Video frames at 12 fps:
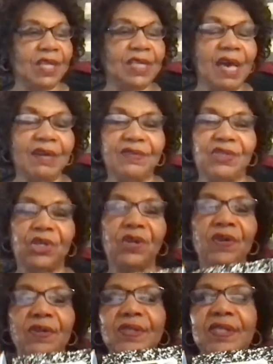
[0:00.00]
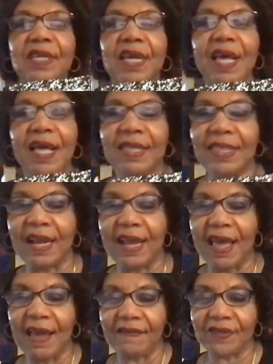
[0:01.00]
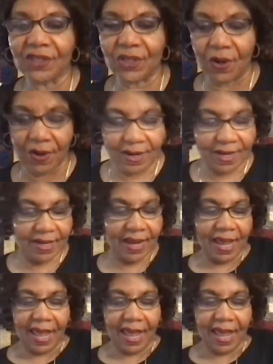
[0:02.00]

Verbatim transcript: a lot of journals that I have started.